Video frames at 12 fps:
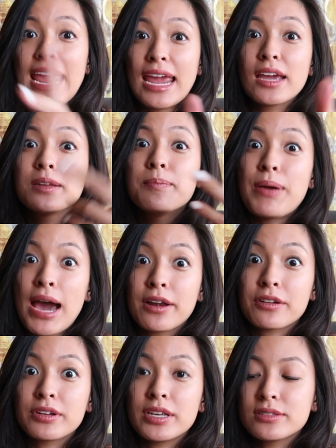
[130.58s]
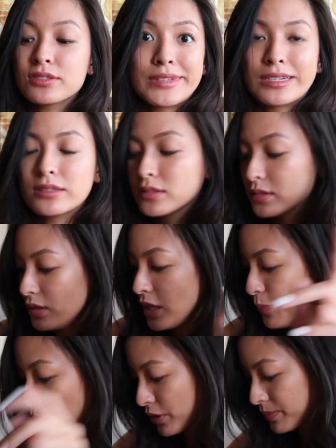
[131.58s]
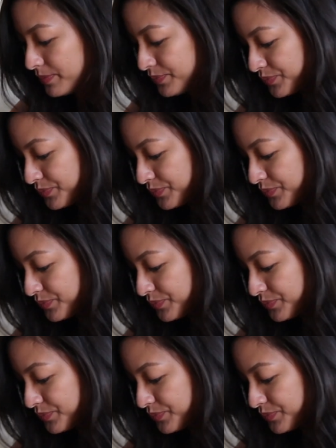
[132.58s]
and batteries. Yeah. Important.